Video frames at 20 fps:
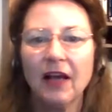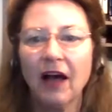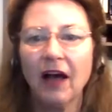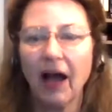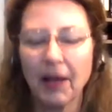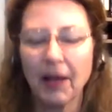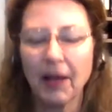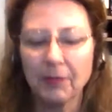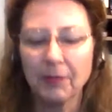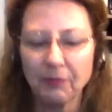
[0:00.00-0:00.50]

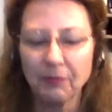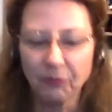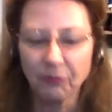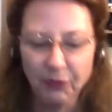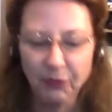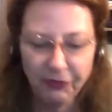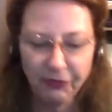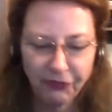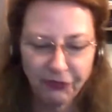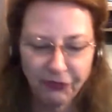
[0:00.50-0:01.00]
I
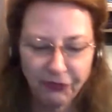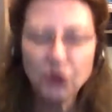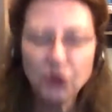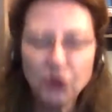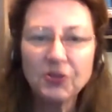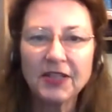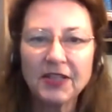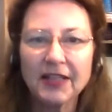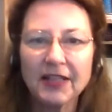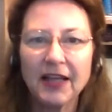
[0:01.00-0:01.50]

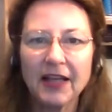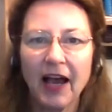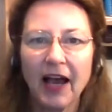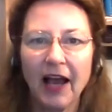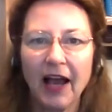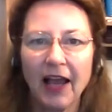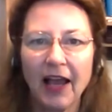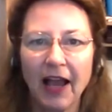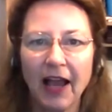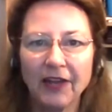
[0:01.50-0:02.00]
refuse to
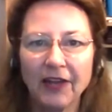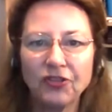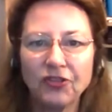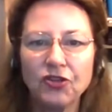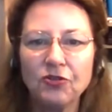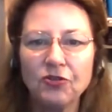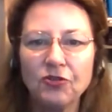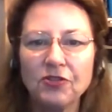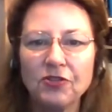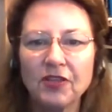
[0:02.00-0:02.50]
die. I
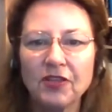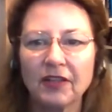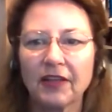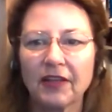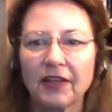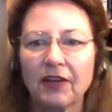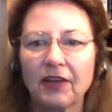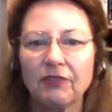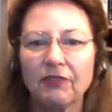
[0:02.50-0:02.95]
choose to live.